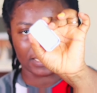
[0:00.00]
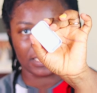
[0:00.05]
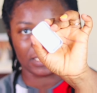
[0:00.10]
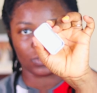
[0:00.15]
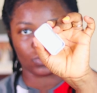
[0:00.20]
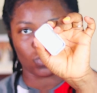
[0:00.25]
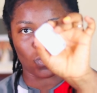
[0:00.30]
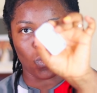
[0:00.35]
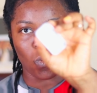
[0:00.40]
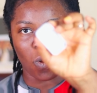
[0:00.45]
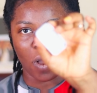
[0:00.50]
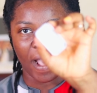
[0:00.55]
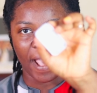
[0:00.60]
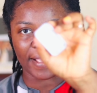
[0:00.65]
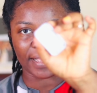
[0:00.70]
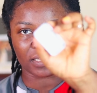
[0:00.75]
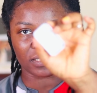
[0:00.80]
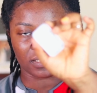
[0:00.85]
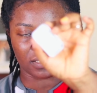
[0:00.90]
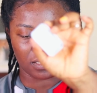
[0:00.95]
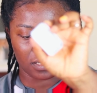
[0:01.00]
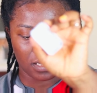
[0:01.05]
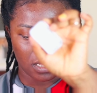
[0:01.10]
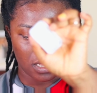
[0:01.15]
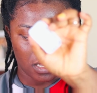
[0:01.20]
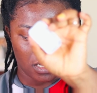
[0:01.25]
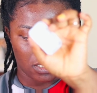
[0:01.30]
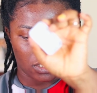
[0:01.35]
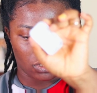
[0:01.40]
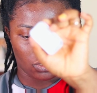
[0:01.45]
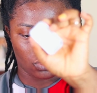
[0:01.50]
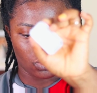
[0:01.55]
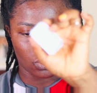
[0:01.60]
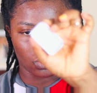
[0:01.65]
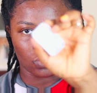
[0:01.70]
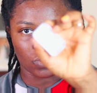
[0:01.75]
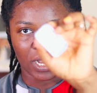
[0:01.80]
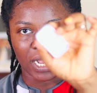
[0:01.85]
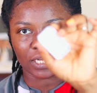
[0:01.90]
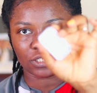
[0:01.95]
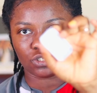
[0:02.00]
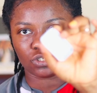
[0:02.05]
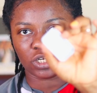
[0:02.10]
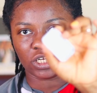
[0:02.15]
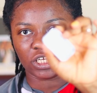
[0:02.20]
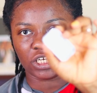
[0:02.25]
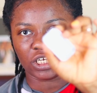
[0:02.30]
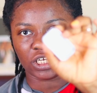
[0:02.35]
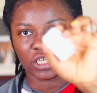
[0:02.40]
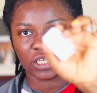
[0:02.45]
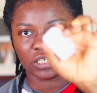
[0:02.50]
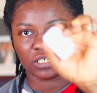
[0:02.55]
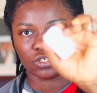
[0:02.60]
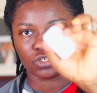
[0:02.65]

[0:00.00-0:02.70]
is white. So you actually need